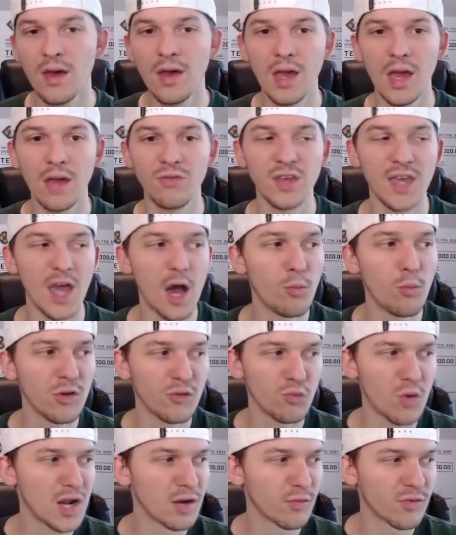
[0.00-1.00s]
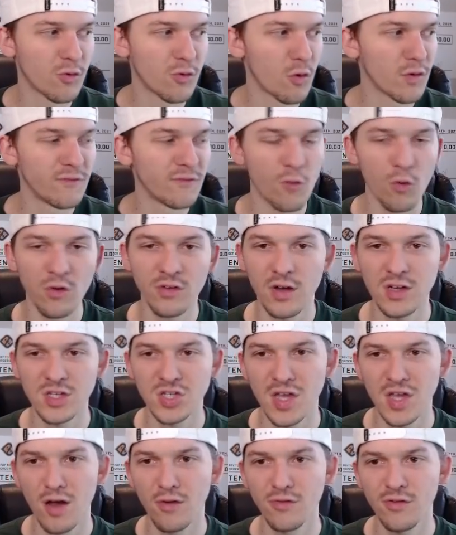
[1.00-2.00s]
If the Cowboys wind up scoring 4
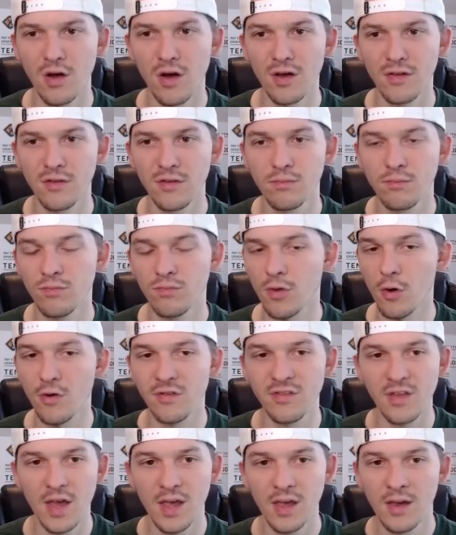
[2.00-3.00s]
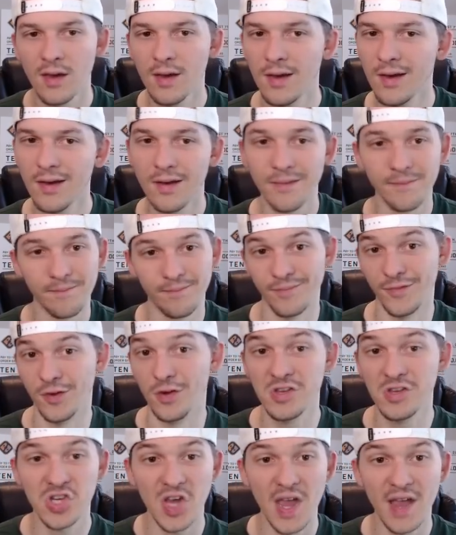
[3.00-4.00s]
touchdowns on Thursday,
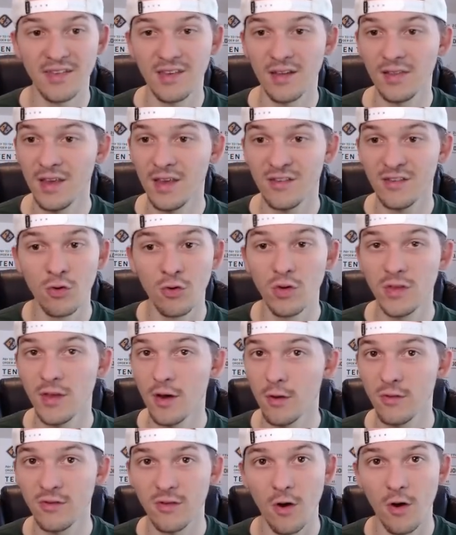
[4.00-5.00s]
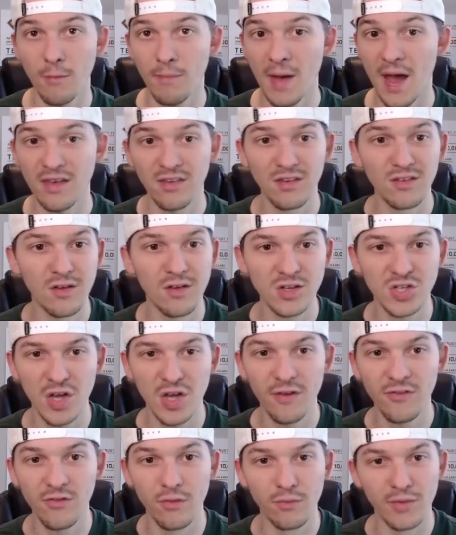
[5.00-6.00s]
good chance at least 2 of those are passing
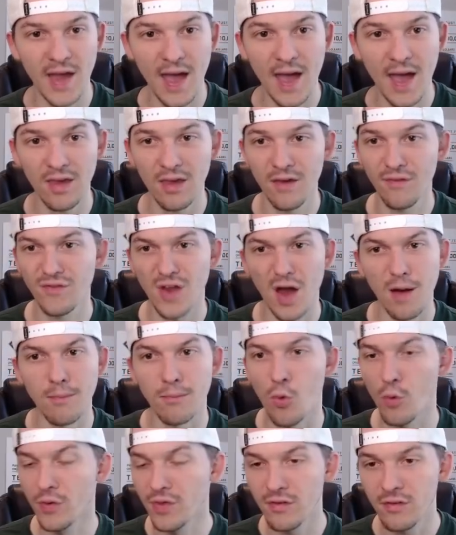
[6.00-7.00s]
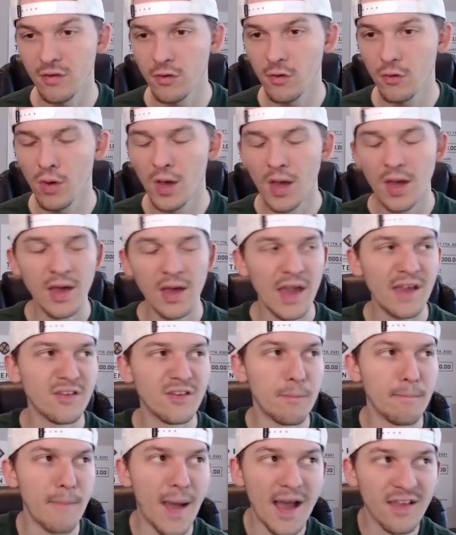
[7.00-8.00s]
touchdowns from Dak, if not more than 2. He's
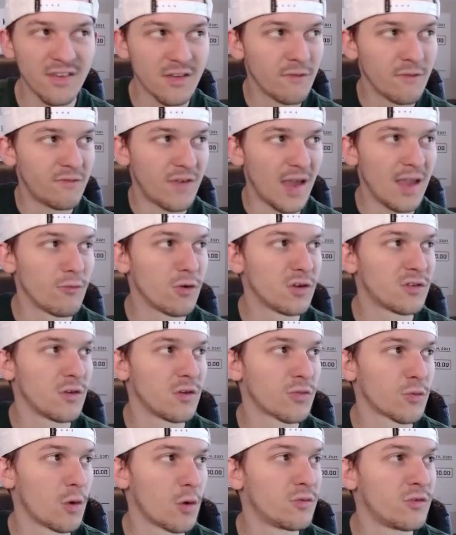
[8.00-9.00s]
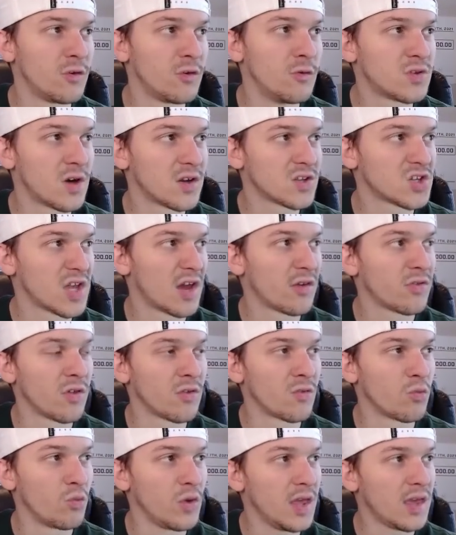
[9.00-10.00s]
a massive favorite to throw 2 touchdowns
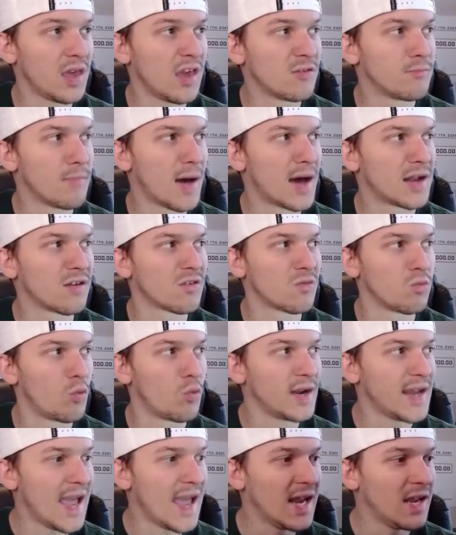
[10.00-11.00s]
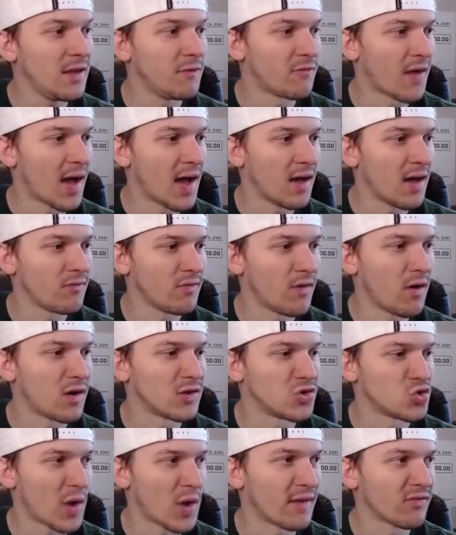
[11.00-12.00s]
this week. He's minus 185
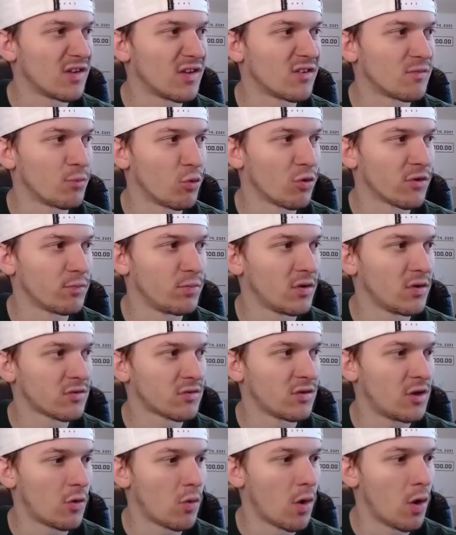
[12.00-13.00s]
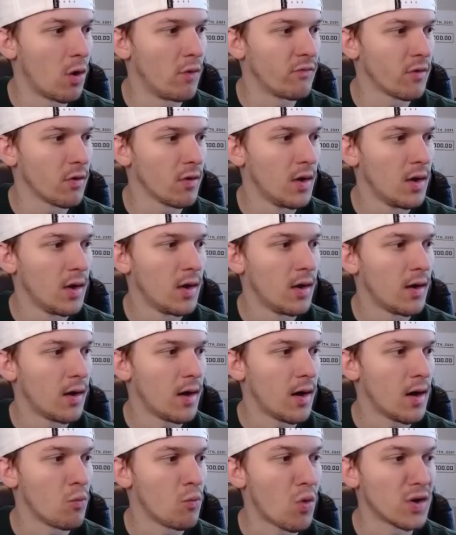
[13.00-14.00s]
on DraftKings Sportsbook to go over
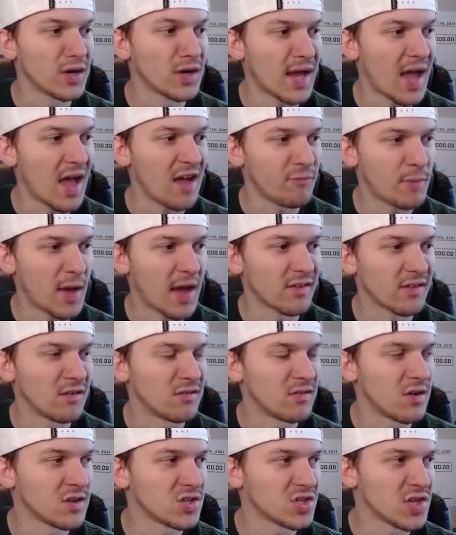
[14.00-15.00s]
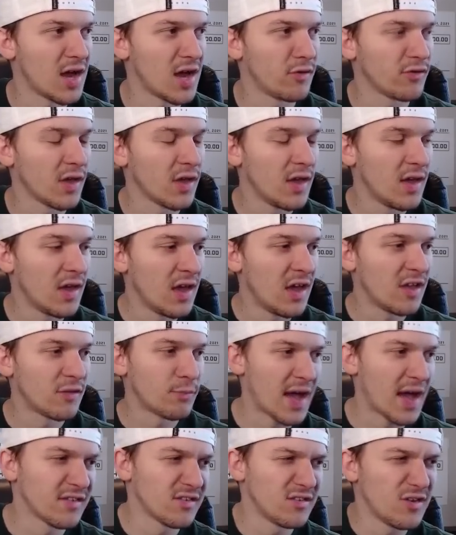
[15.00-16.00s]
1.5 passing touchdowns. His
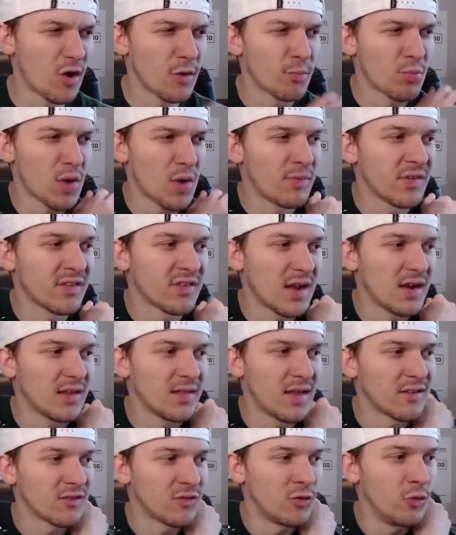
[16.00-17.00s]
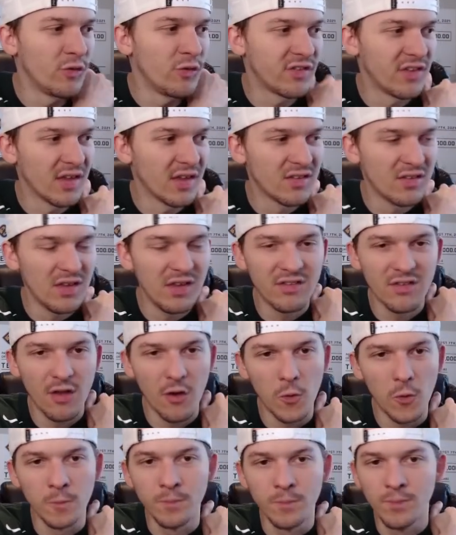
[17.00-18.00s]
passing yard prop is set at like 260.
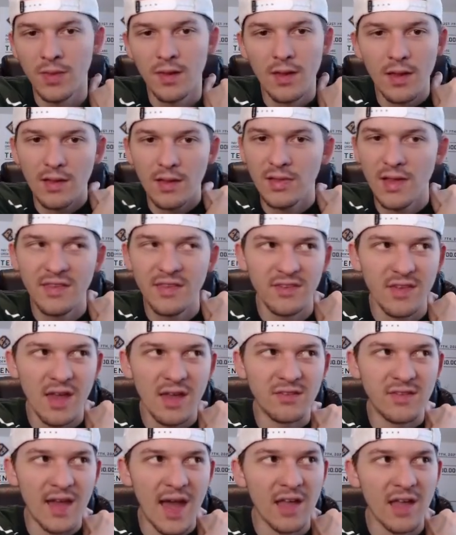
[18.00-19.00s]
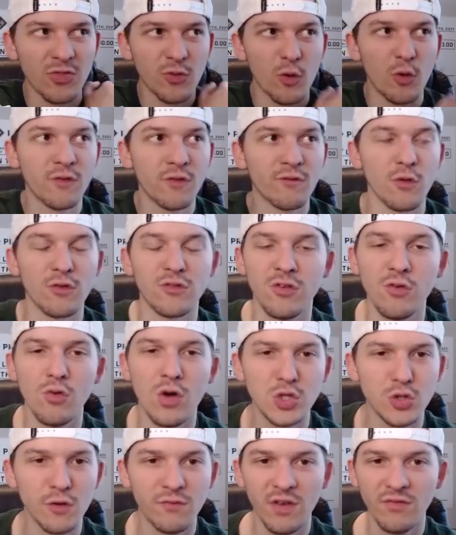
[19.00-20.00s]
So let's say Dak throws for
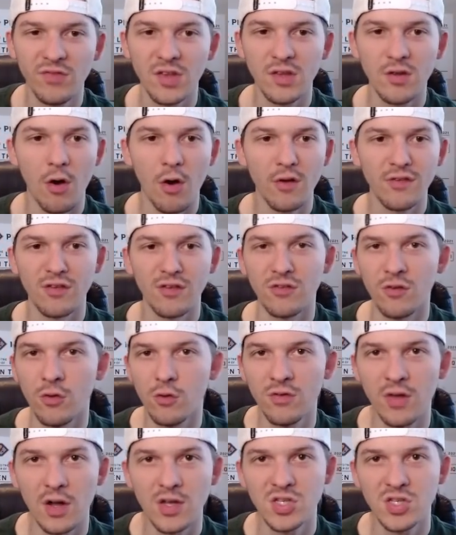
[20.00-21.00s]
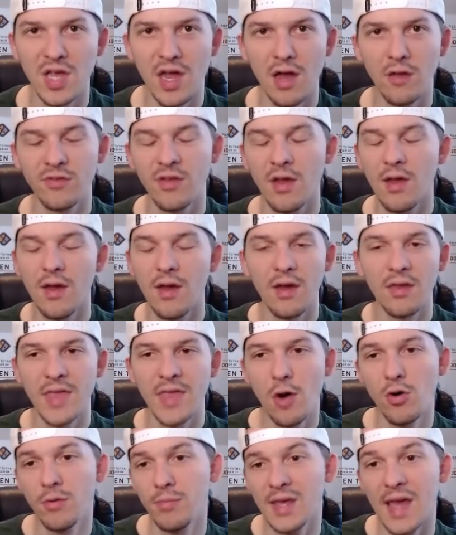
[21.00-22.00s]
250 yards and 2 touchdowns.
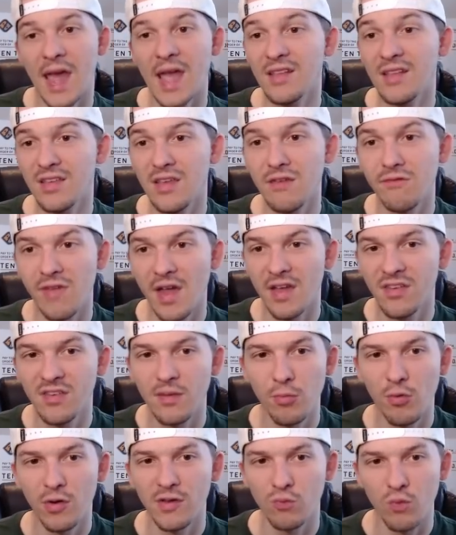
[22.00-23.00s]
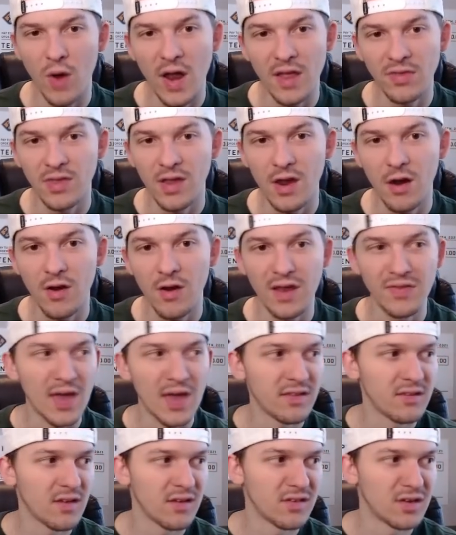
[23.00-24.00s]
That would be 18 fantasy points right there. And
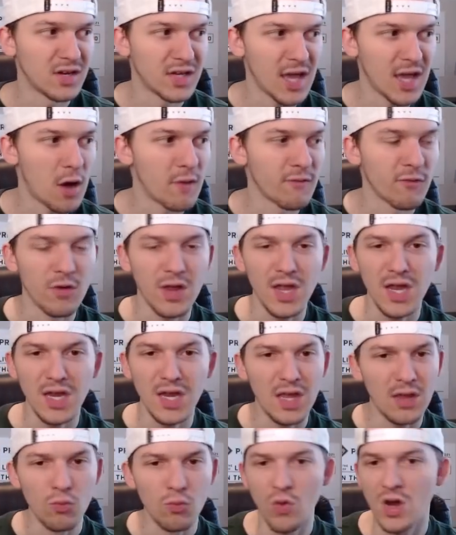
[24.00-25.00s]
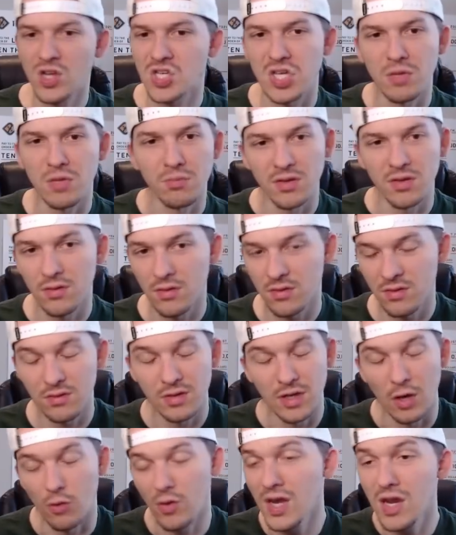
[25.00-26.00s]
that doesn't account for any rushing,
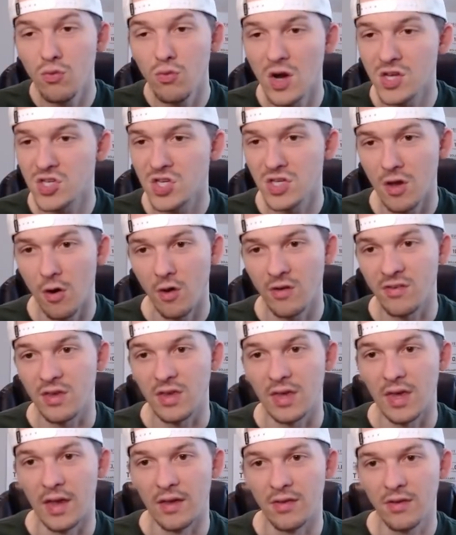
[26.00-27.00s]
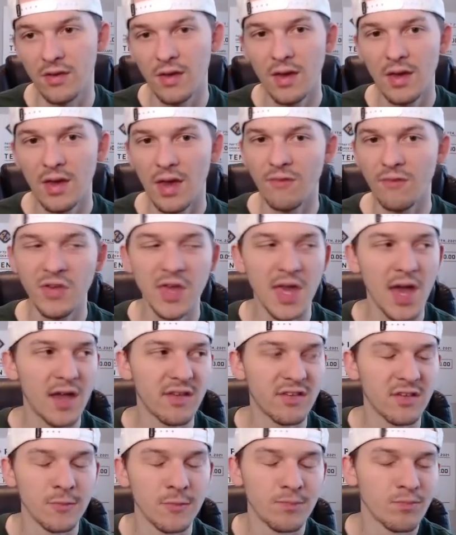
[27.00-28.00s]
you know, any rushing yards he gets. If he
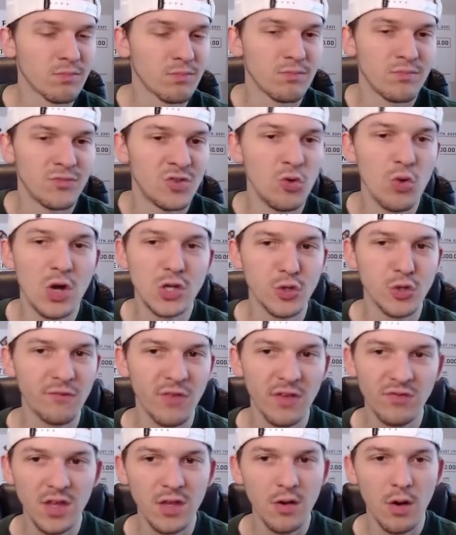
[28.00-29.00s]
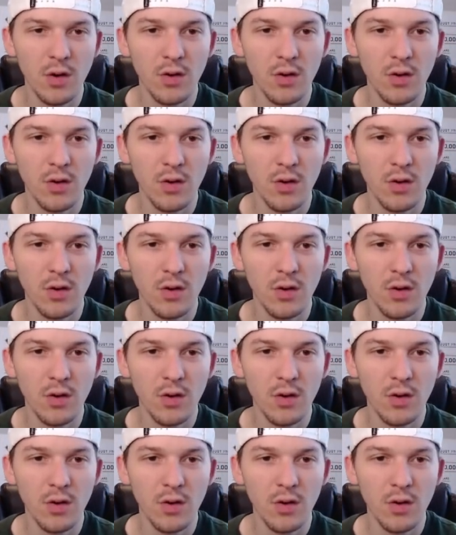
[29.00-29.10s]
has 250